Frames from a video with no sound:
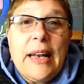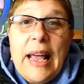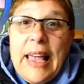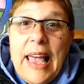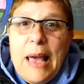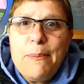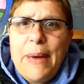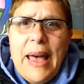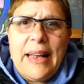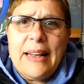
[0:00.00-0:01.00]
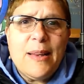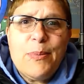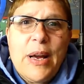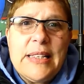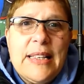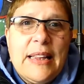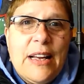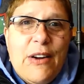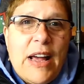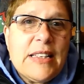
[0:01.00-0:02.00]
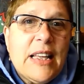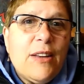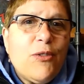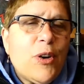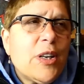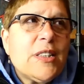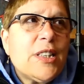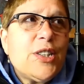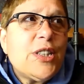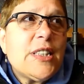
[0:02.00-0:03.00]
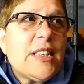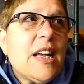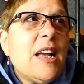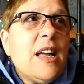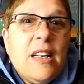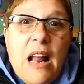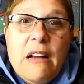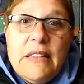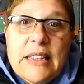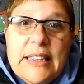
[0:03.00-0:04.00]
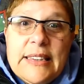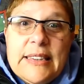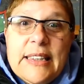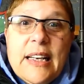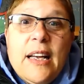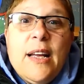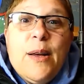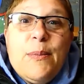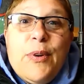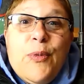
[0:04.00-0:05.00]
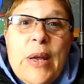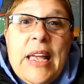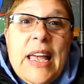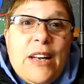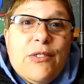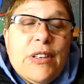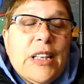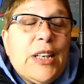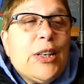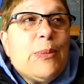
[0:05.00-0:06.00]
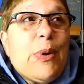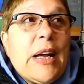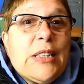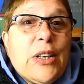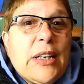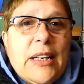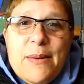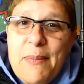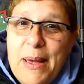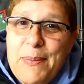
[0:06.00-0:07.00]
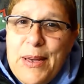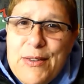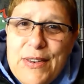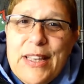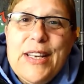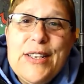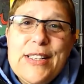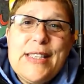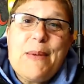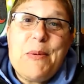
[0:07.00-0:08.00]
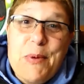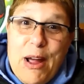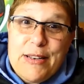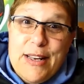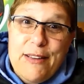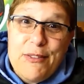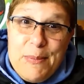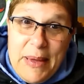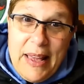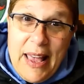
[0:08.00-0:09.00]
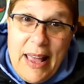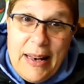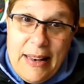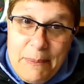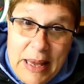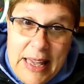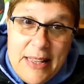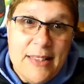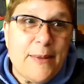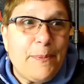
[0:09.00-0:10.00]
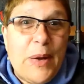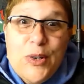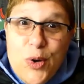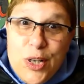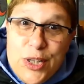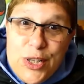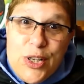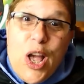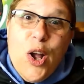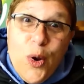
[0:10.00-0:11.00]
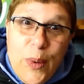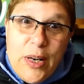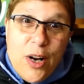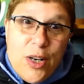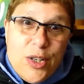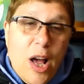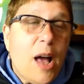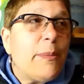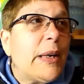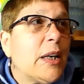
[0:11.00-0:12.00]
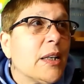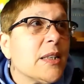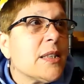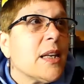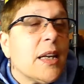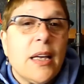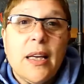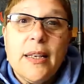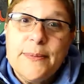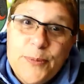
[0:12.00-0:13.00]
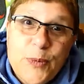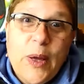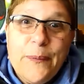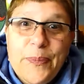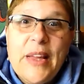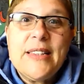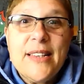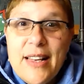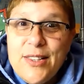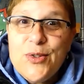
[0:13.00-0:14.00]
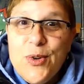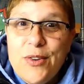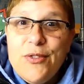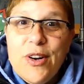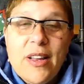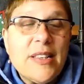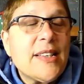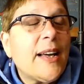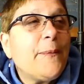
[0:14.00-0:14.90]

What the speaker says: I can't buy it at the price that they're asking for because it's just not realistic. But if we can get a really good price on it, it might be a really good summer project for me and my kids. My daughter just quit her job because, well, that's enough story for another day.